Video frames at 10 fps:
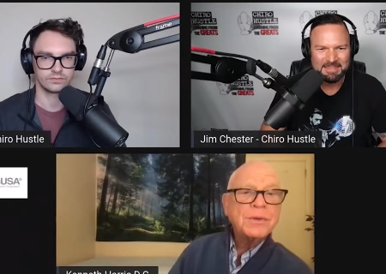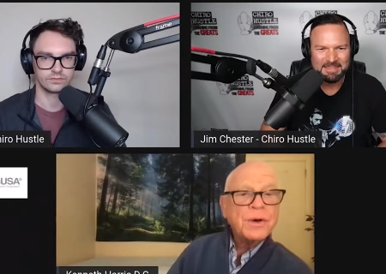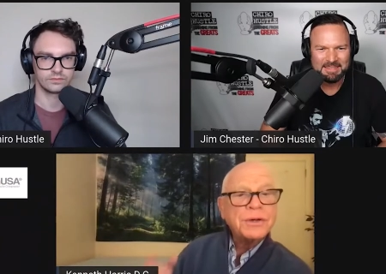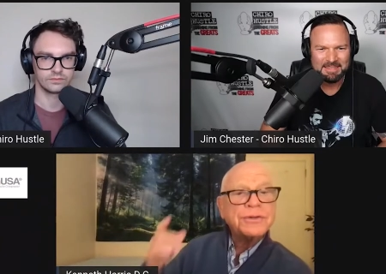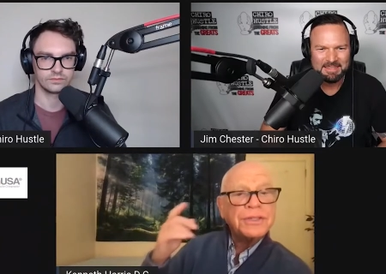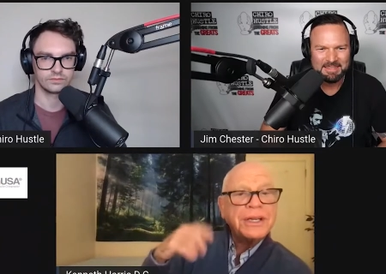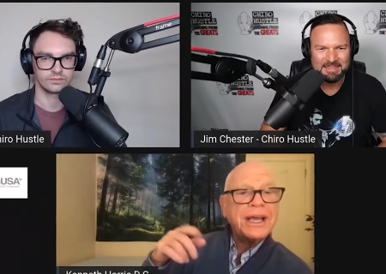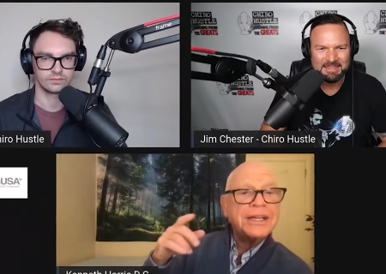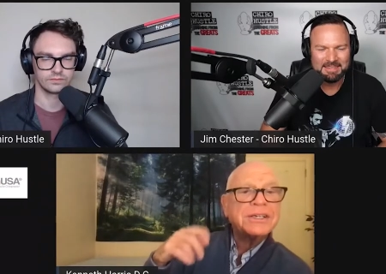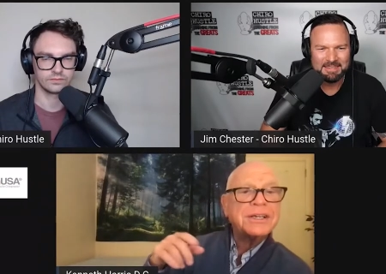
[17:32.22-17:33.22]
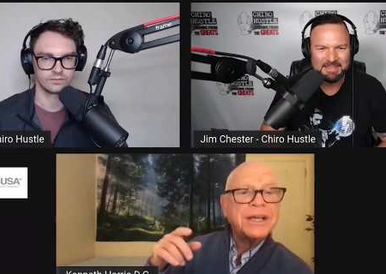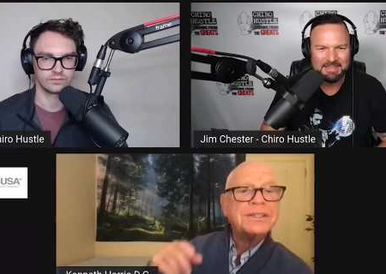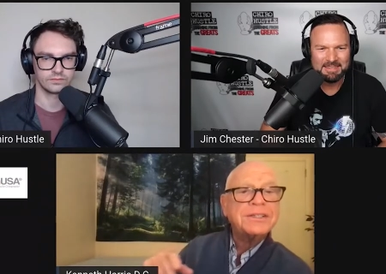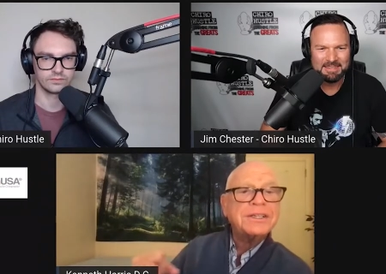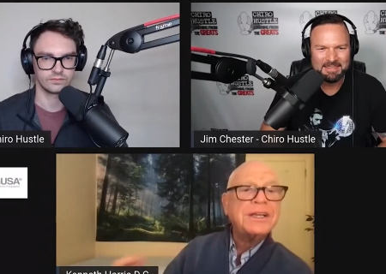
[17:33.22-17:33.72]
Speaker 1: The one who's innate is
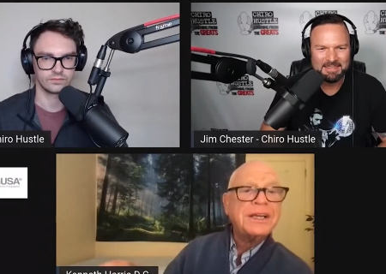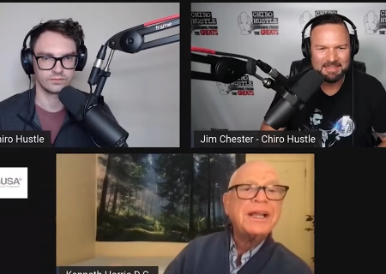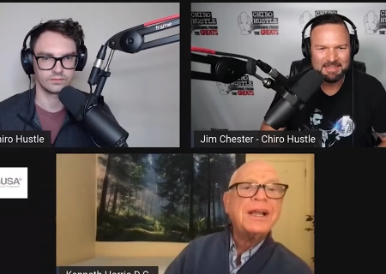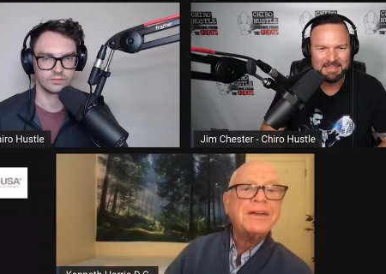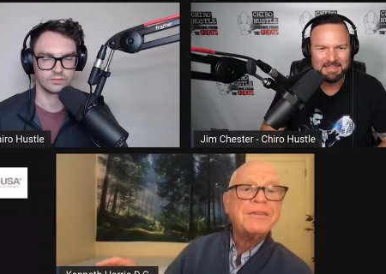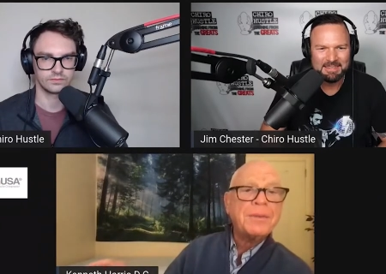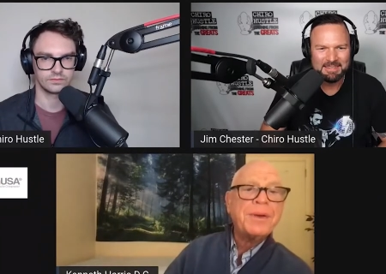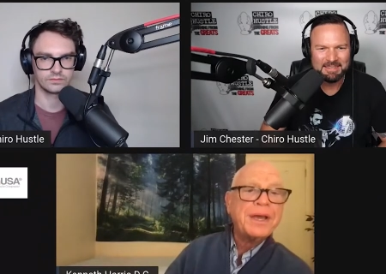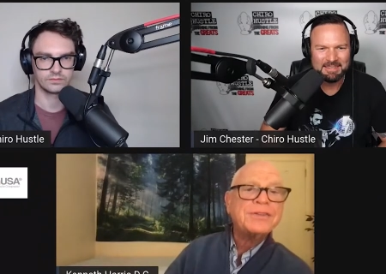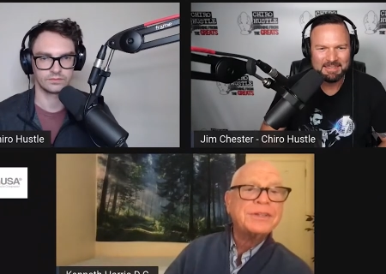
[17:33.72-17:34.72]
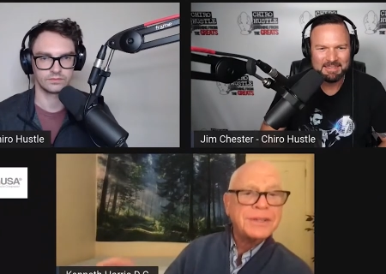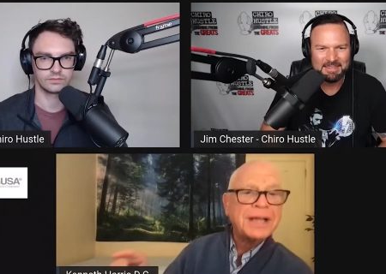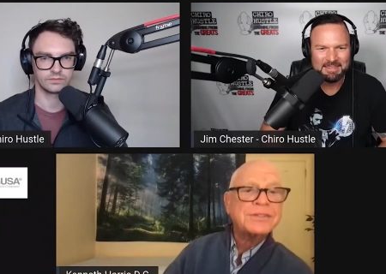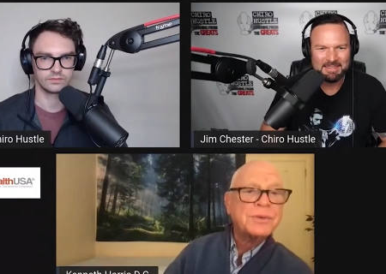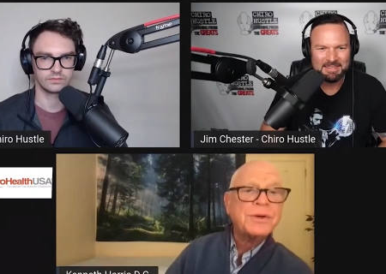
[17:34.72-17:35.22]
connected to the innate of the
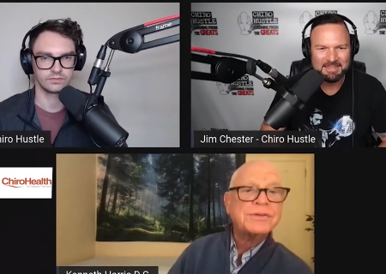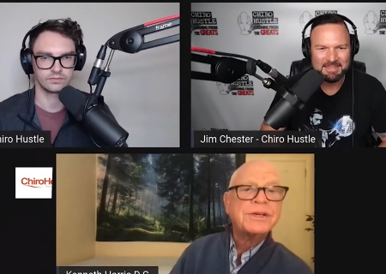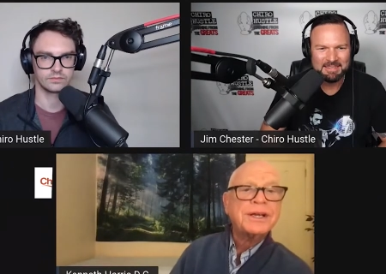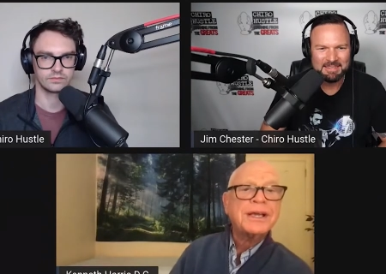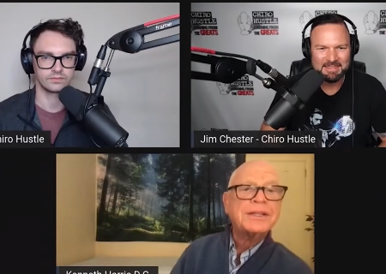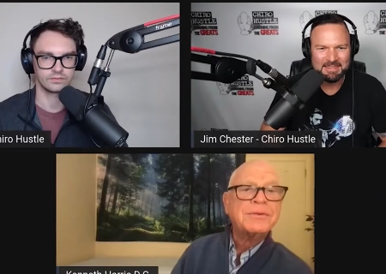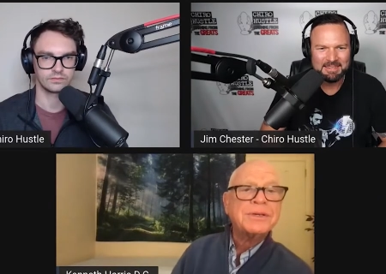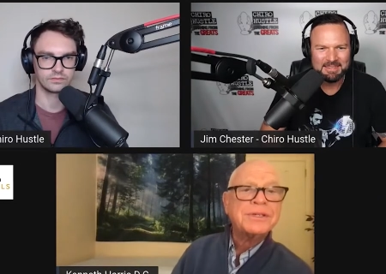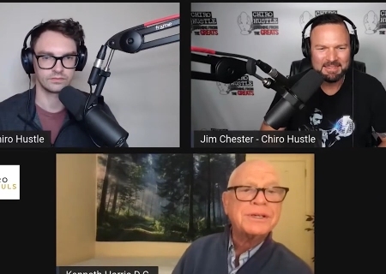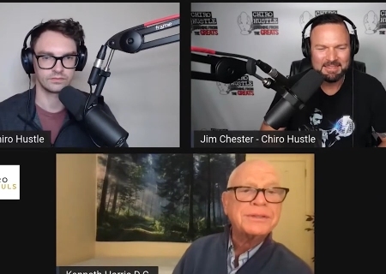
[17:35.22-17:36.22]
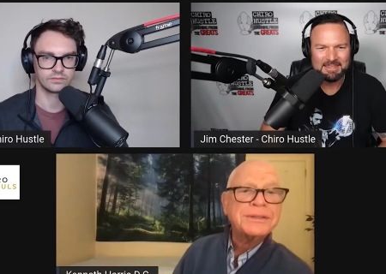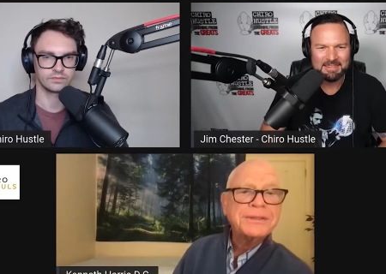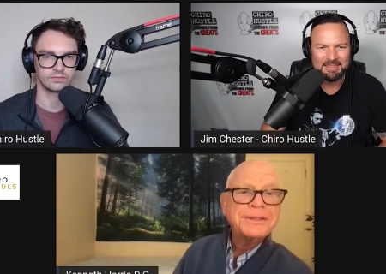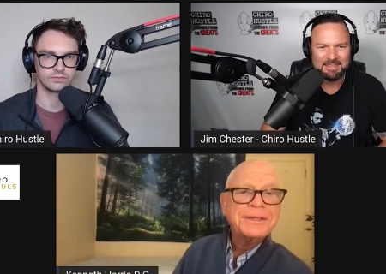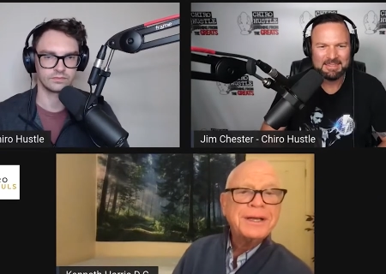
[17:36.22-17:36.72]
patient. That's the one who's going to get the result.
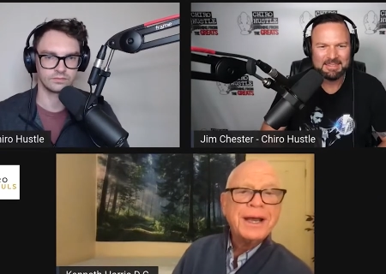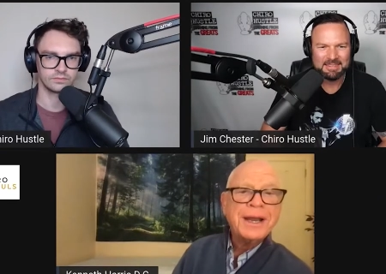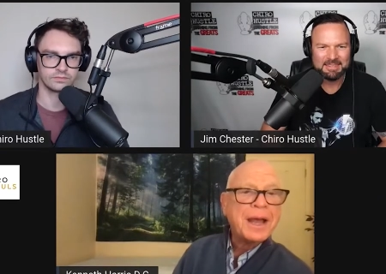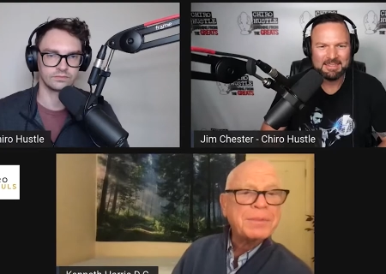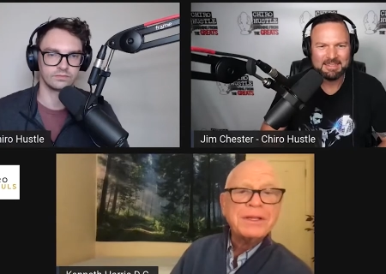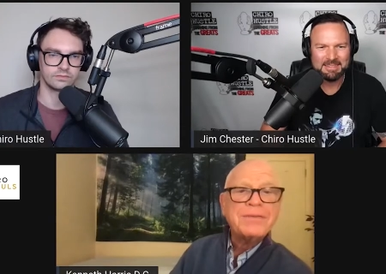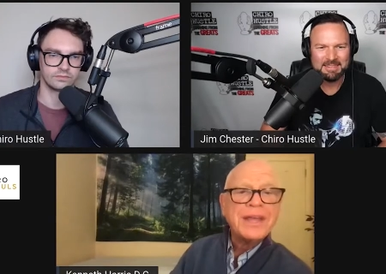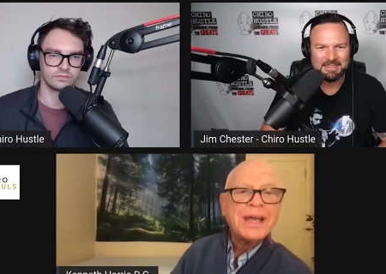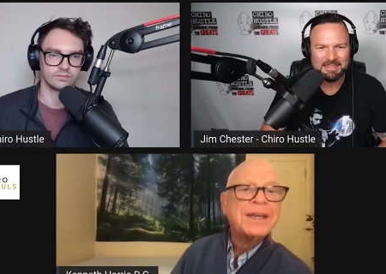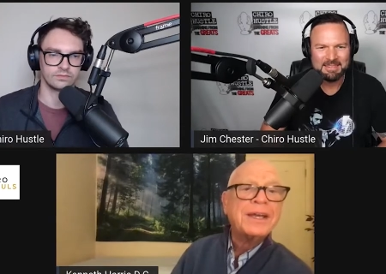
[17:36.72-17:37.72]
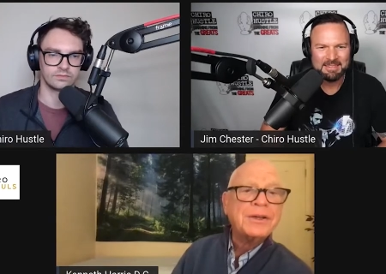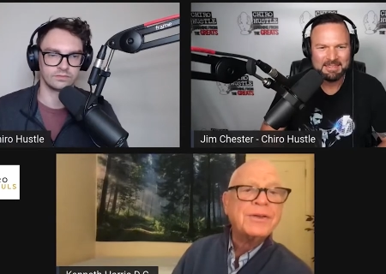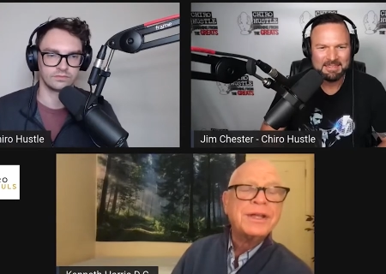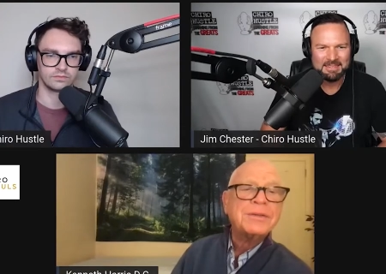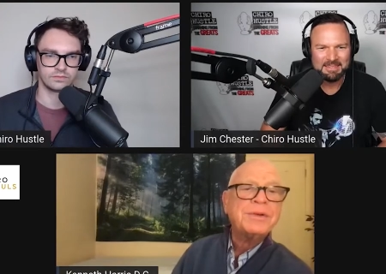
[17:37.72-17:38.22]
And I believe that, and I
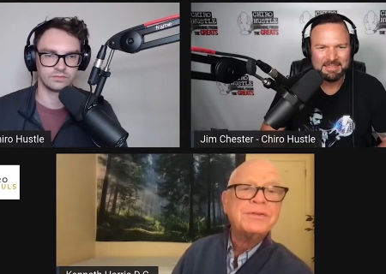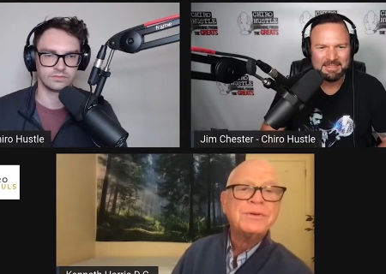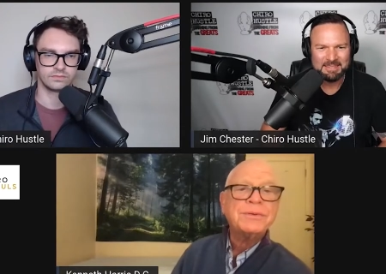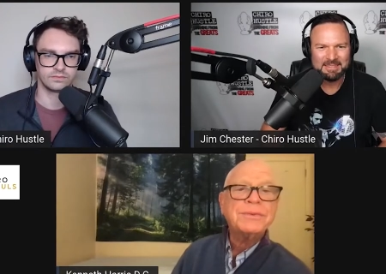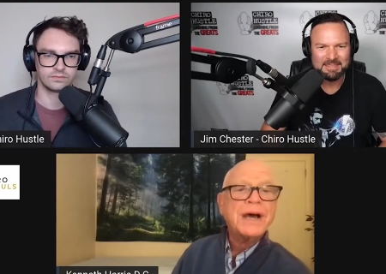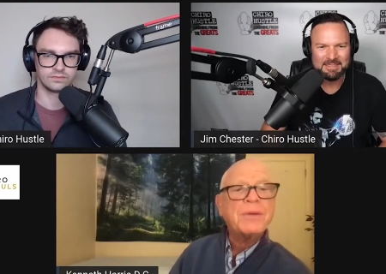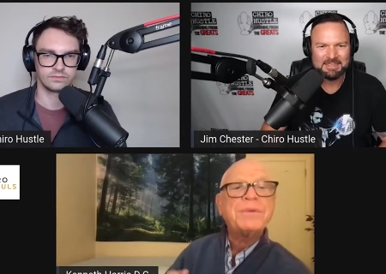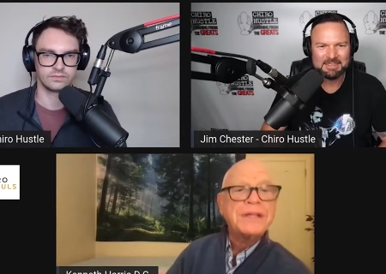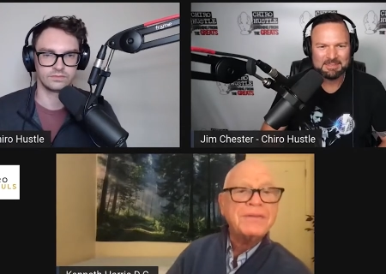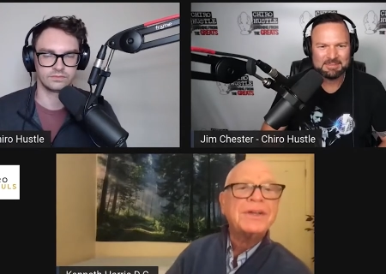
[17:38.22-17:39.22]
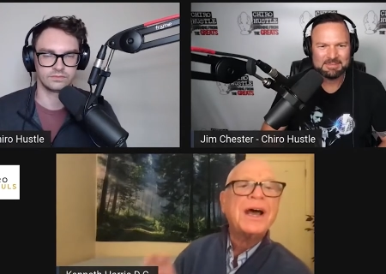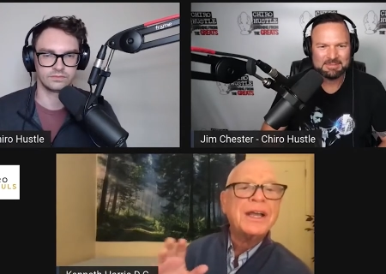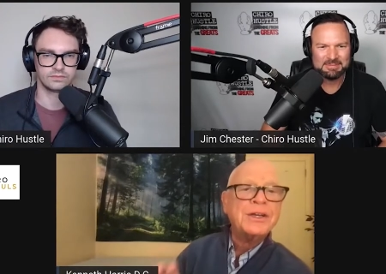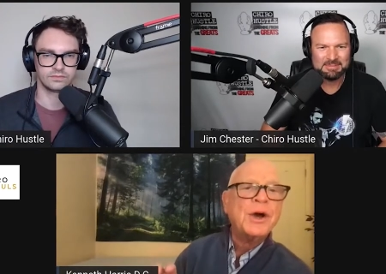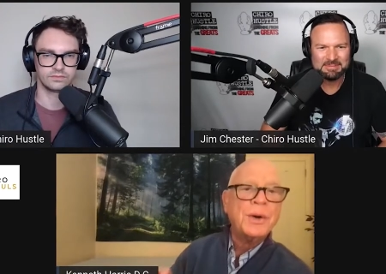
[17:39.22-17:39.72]
know that to be true. I don't believe
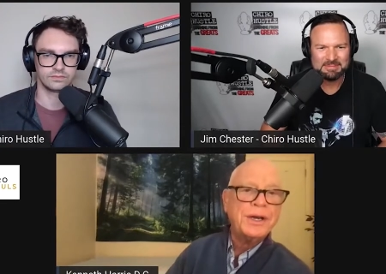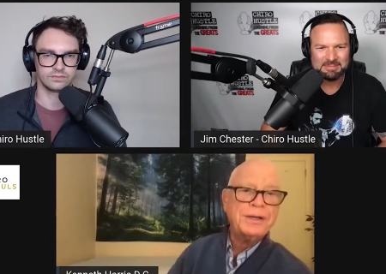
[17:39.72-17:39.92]
it. I know